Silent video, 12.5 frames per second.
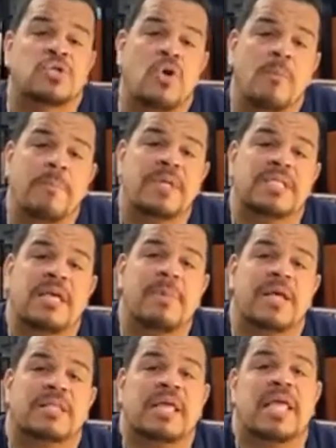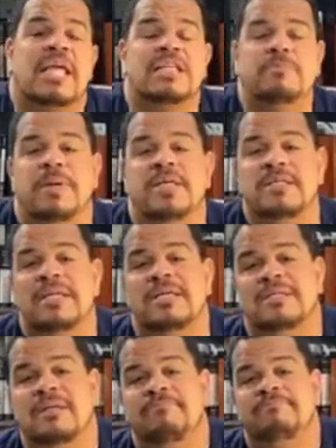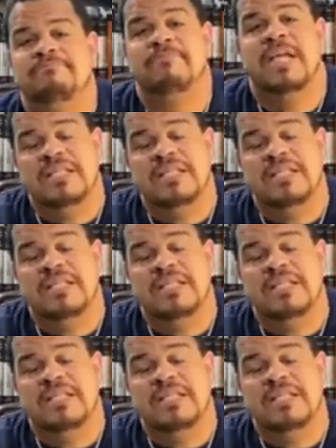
So busy about the king's business